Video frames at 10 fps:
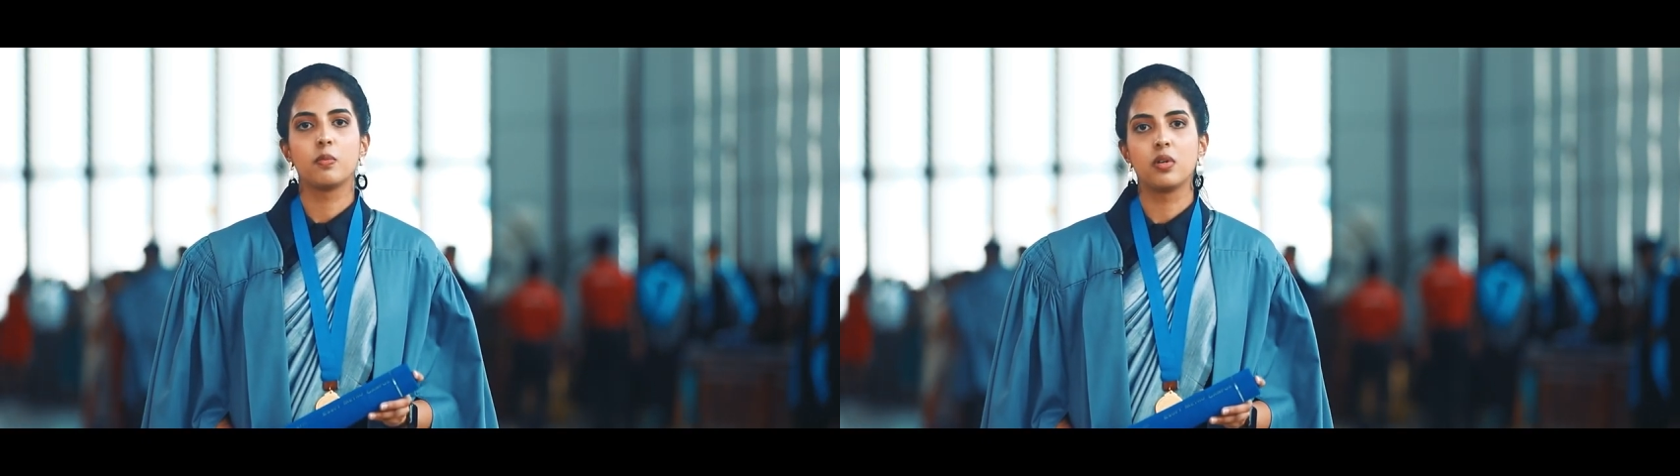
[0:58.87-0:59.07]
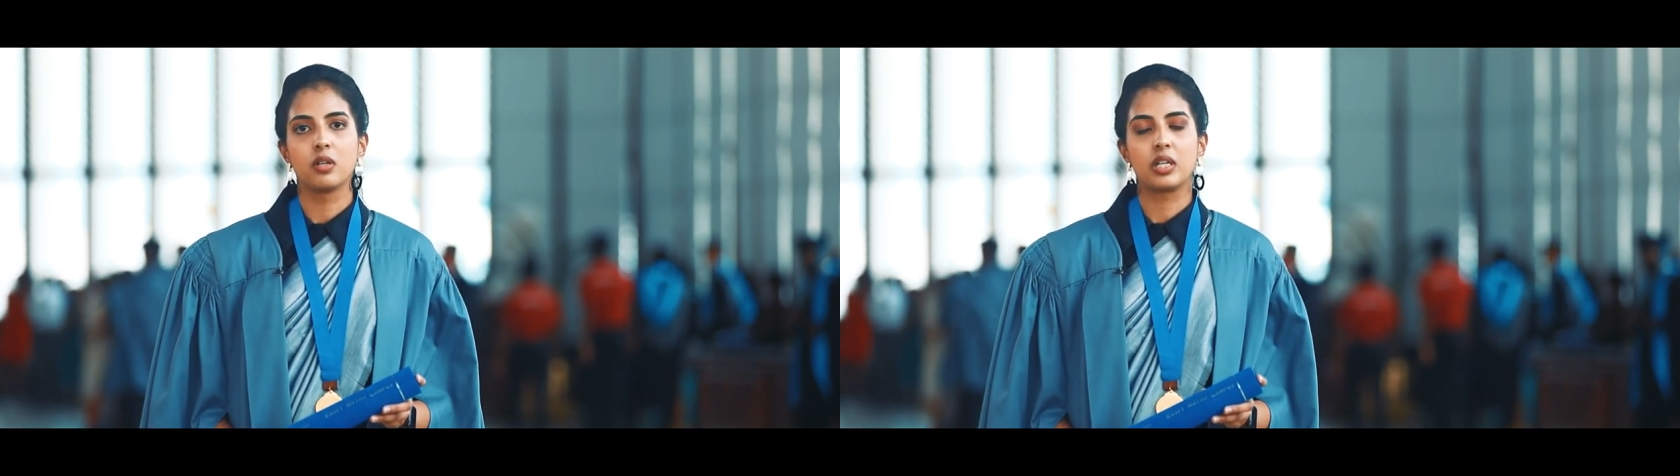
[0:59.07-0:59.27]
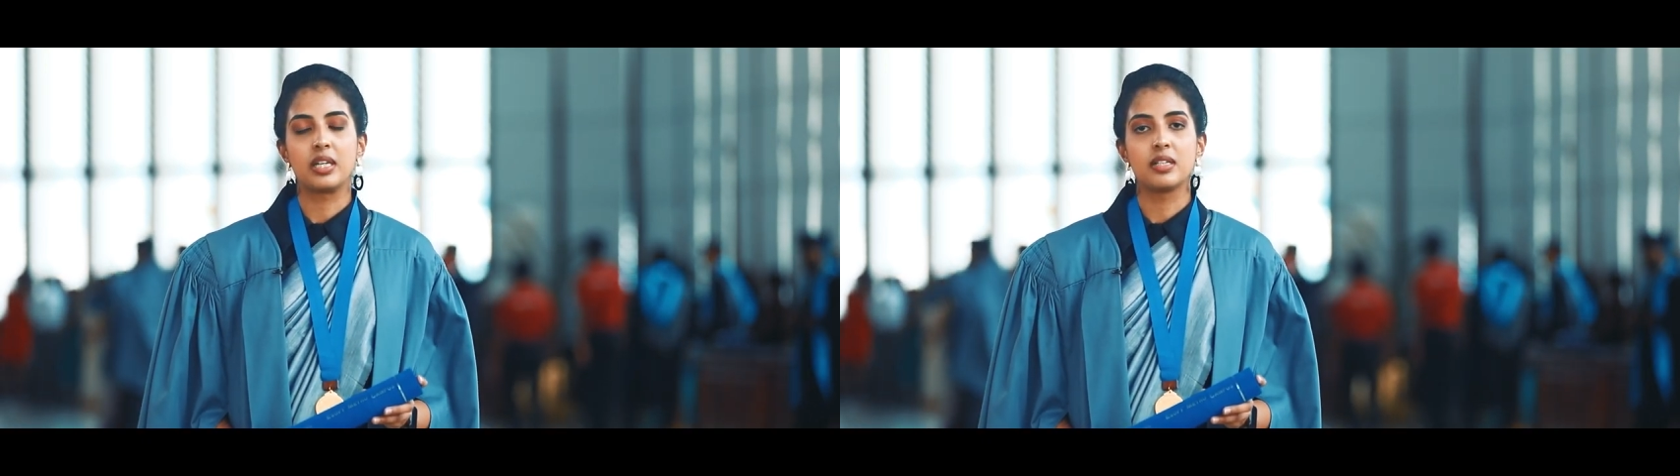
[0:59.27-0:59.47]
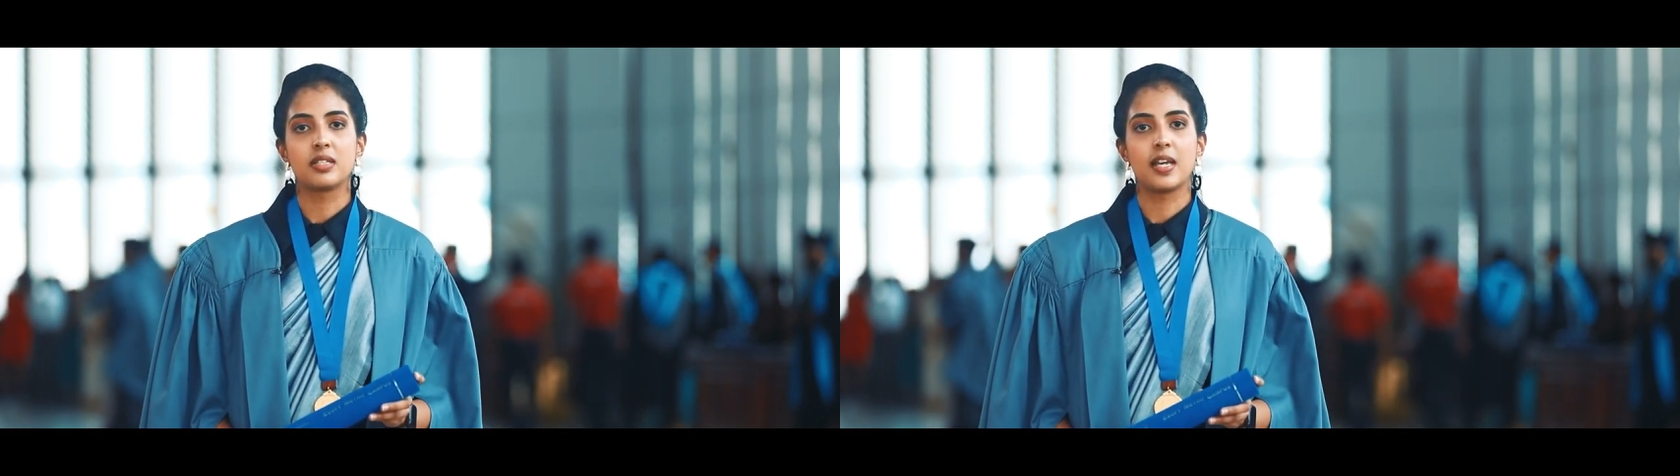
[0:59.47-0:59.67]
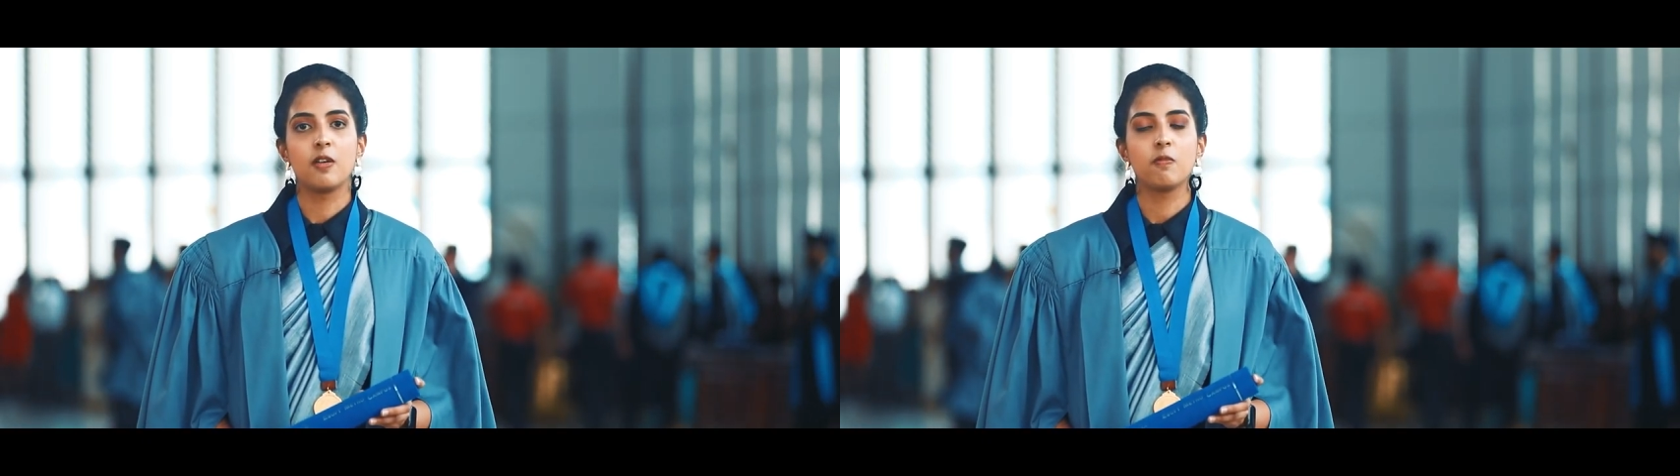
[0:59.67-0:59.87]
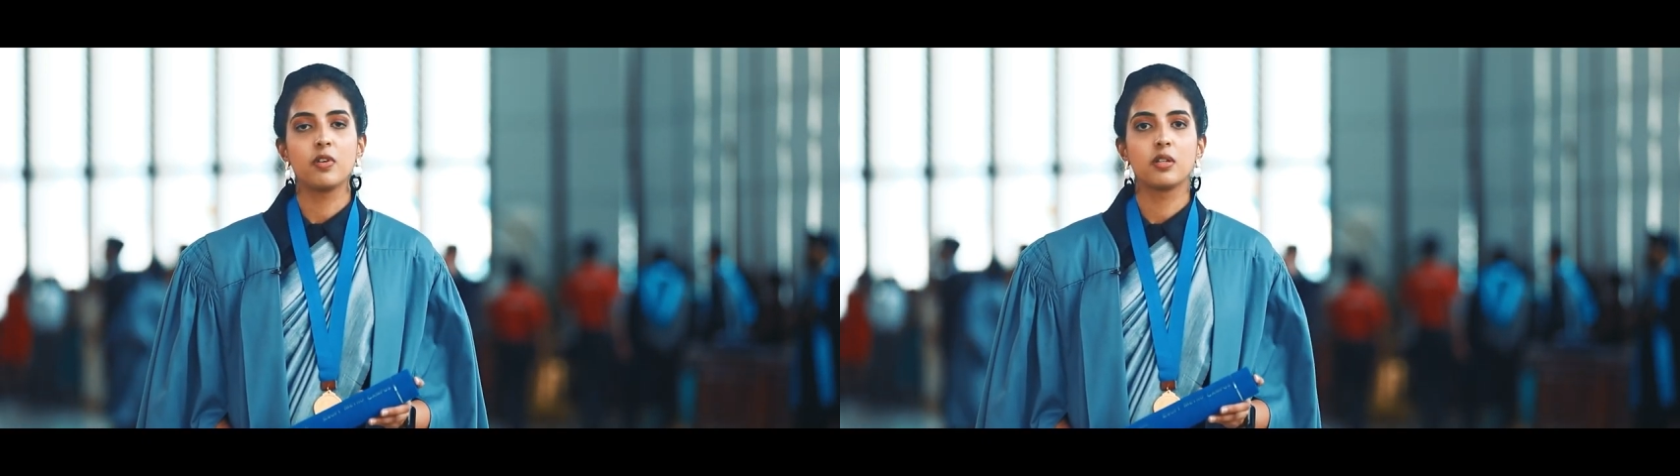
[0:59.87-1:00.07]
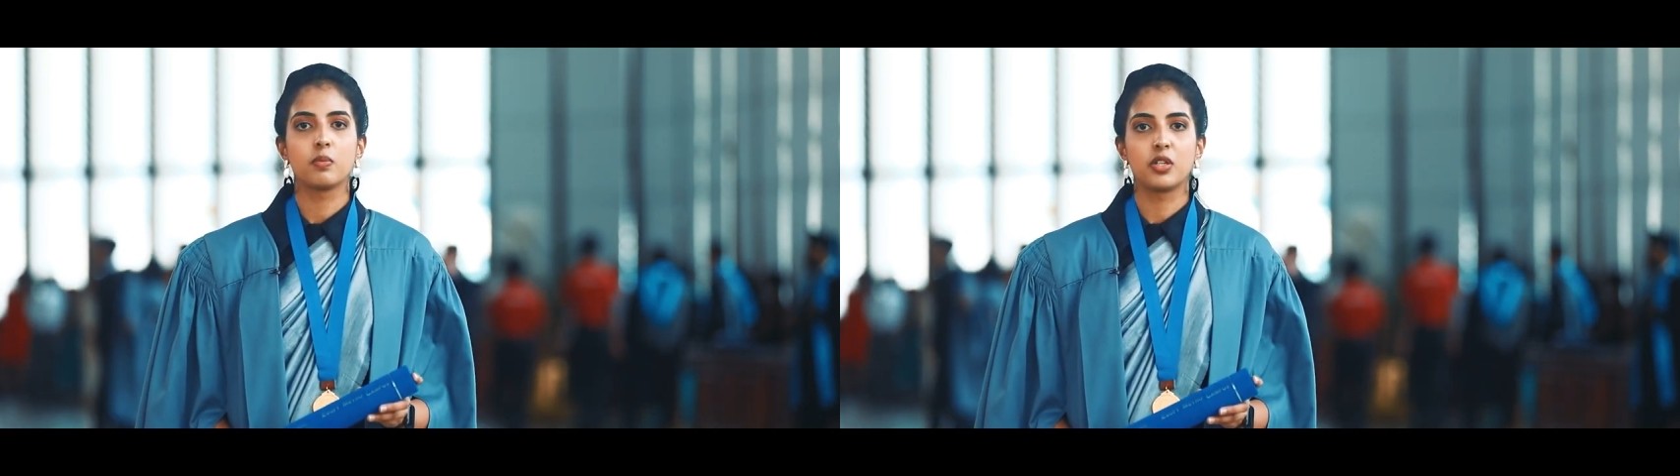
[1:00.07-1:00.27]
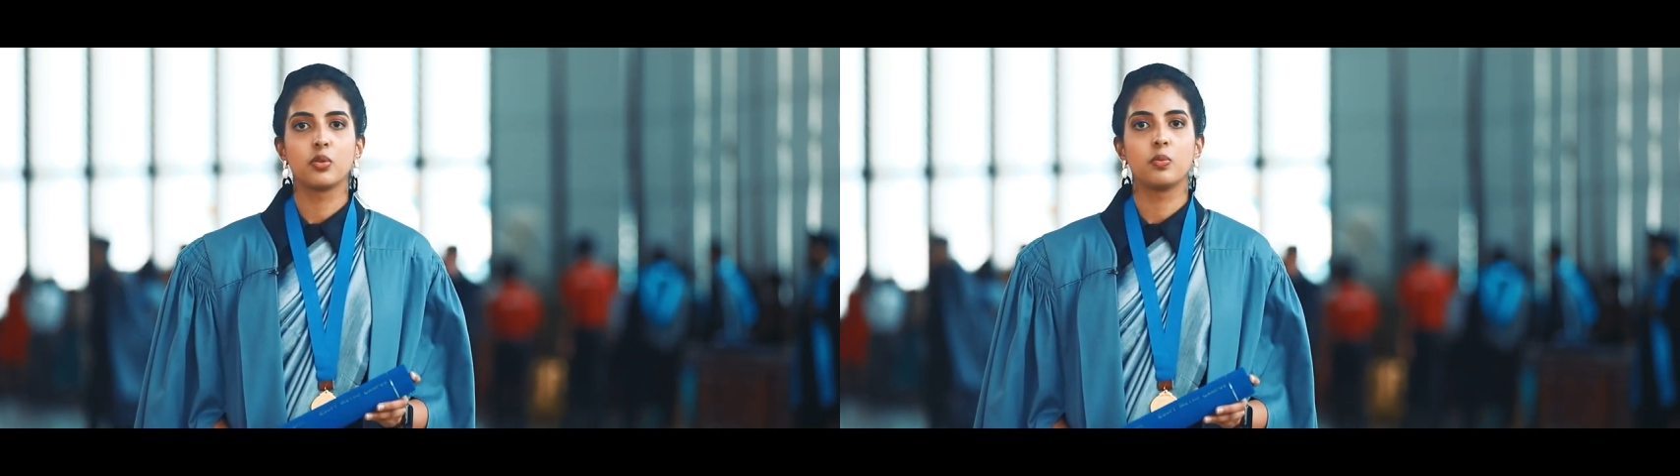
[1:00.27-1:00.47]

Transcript: work in the same field what you